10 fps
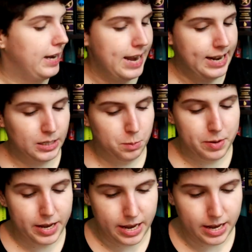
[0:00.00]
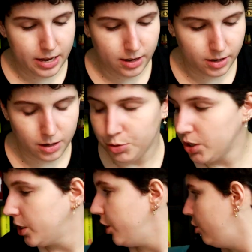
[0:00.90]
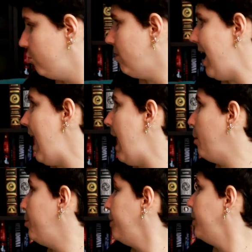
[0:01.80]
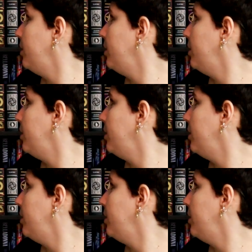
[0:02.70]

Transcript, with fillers: I'm just going to grab